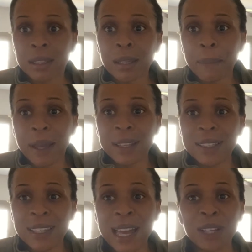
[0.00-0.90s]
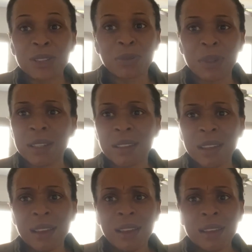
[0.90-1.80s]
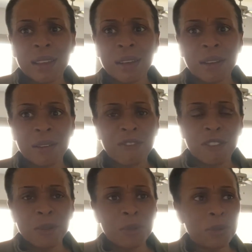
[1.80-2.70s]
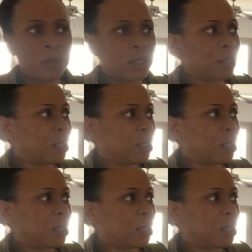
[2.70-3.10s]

somebody's house with, you know, food